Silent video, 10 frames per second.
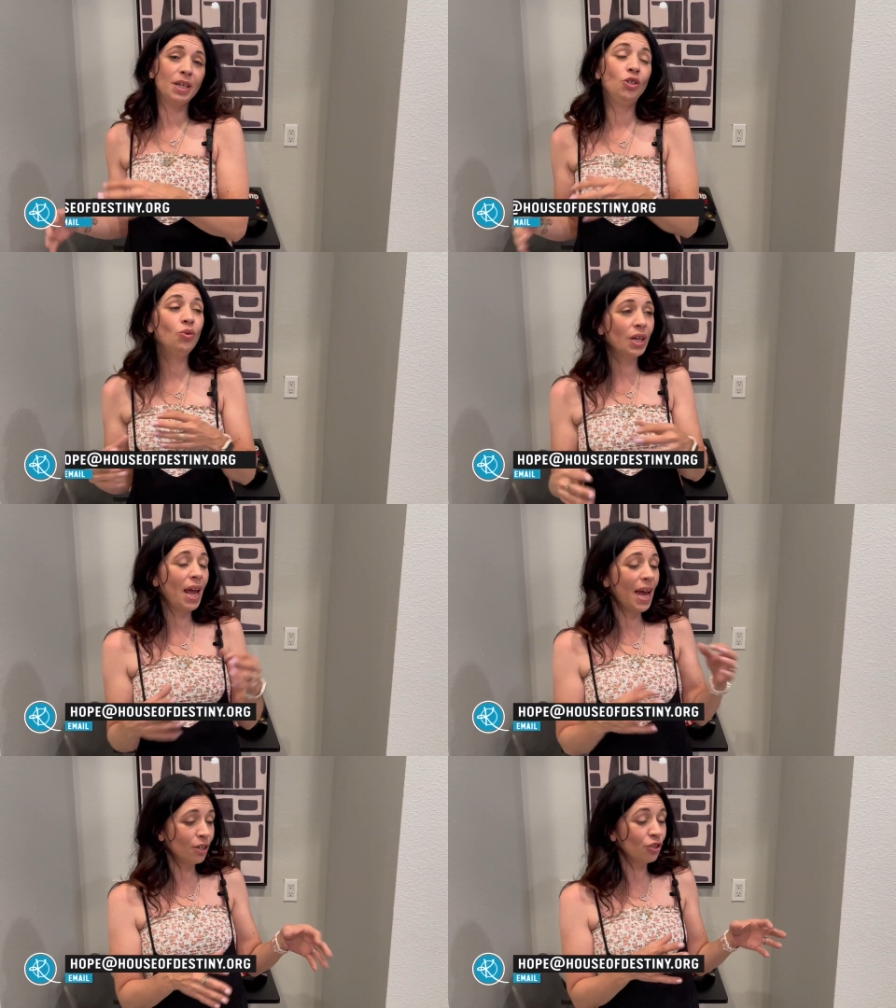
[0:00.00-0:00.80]
And you can
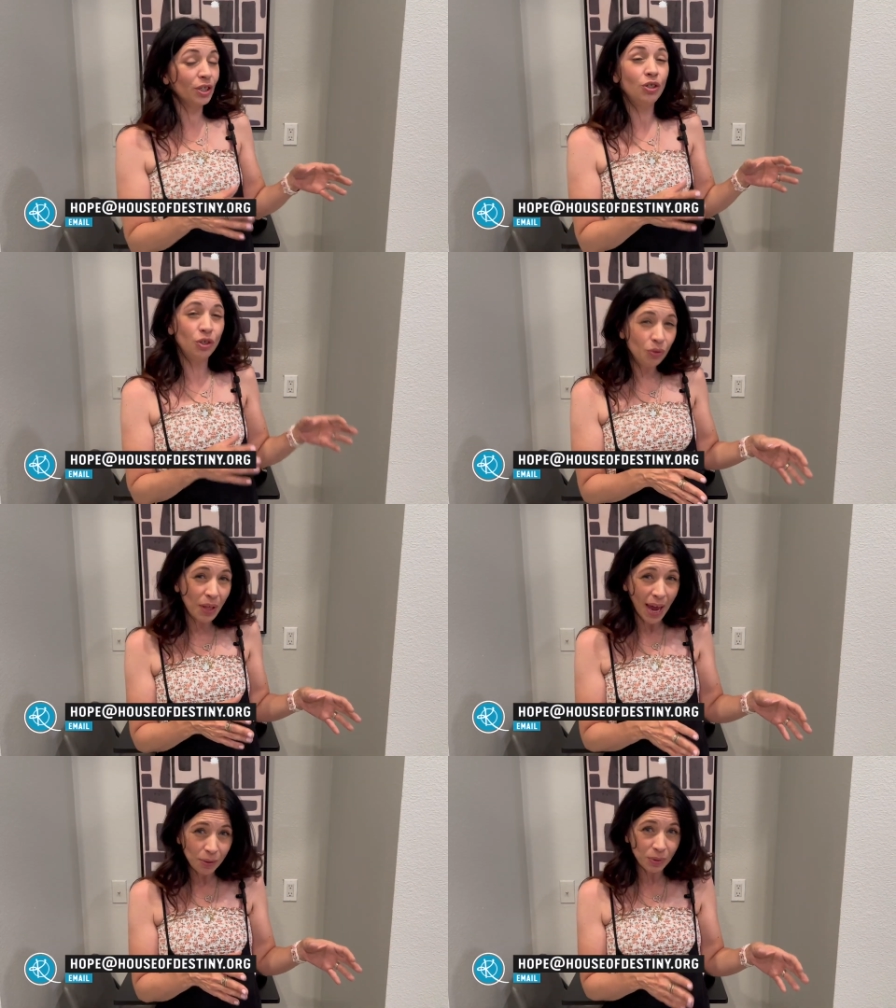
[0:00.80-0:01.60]
actually do
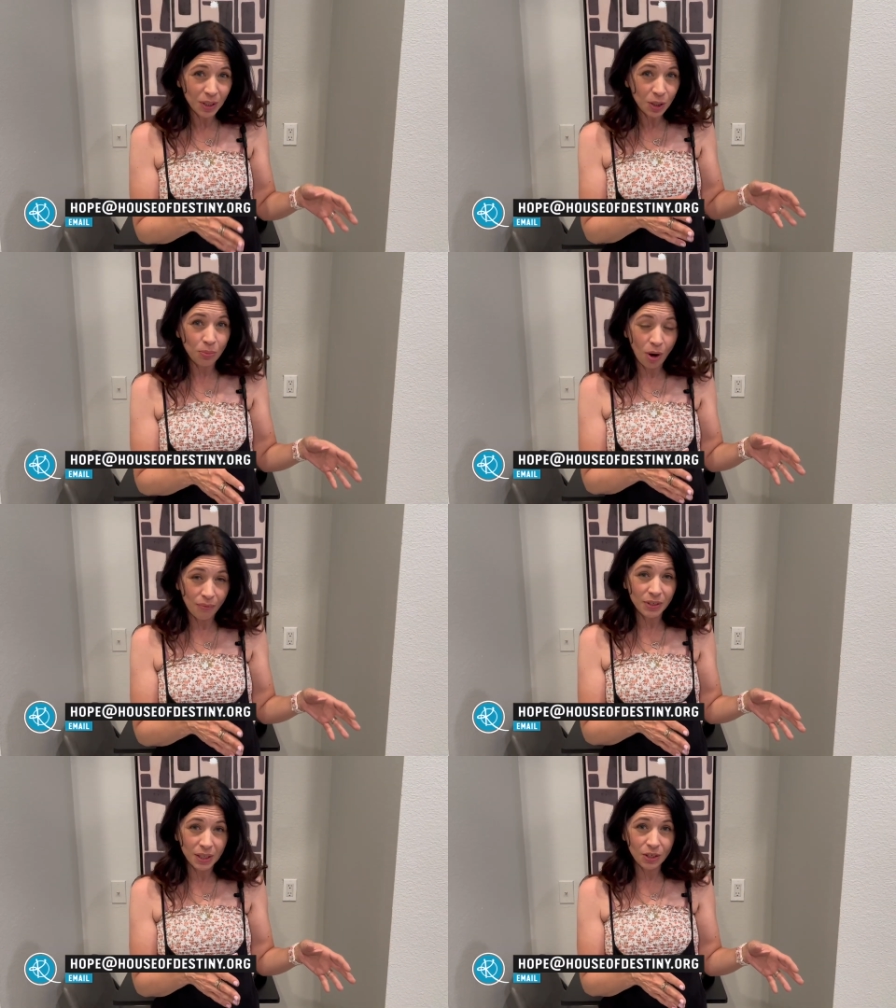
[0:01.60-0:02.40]
that with these
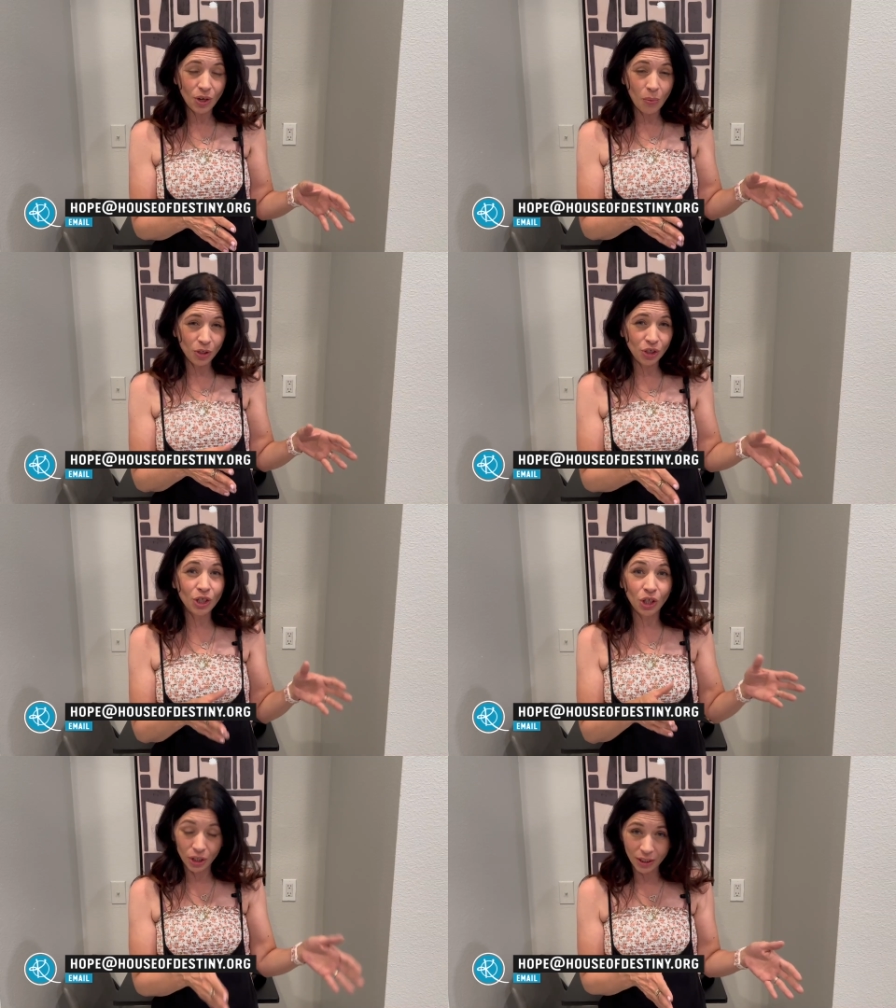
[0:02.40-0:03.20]
prophecies. So I want you to
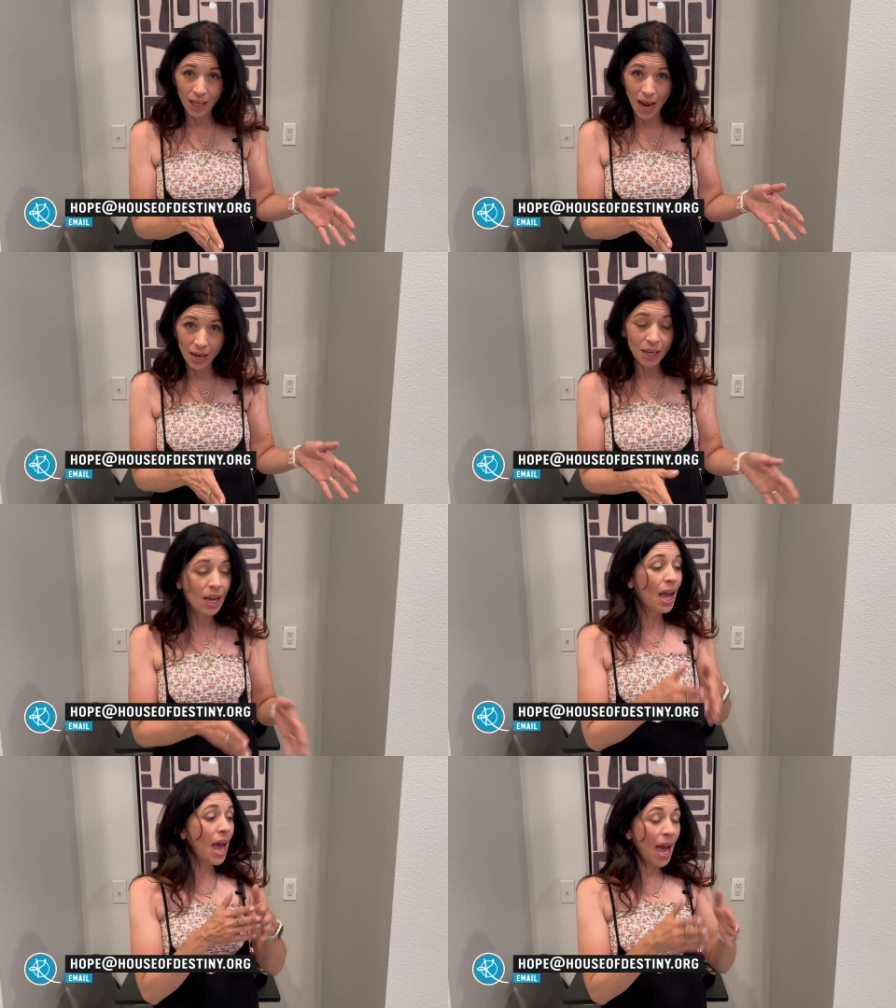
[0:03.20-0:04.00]
look at that
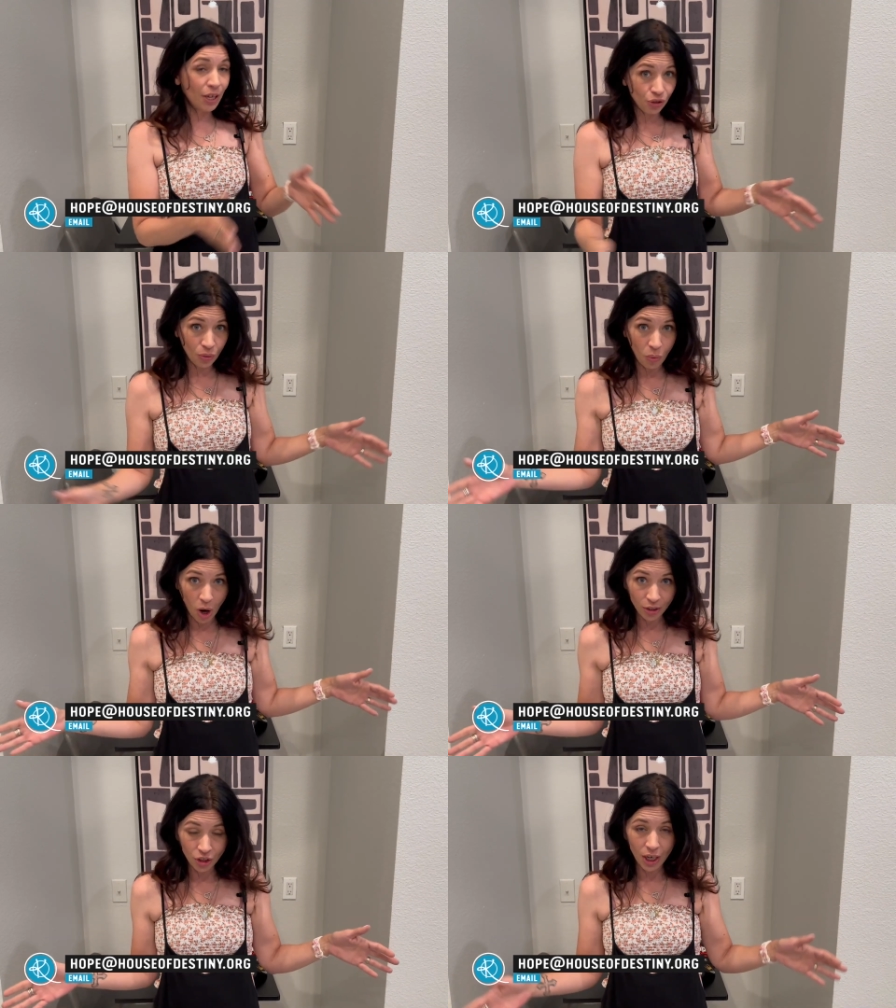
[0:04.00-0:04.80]
as you're
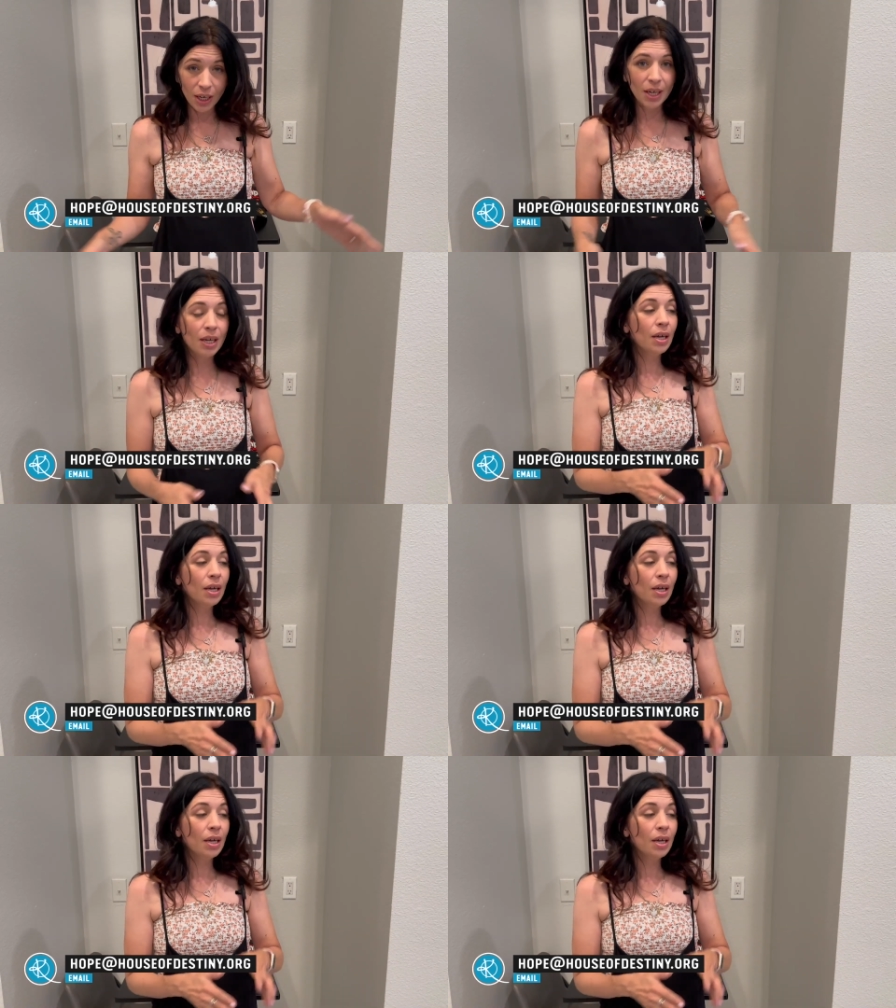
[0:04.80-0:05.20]
watching.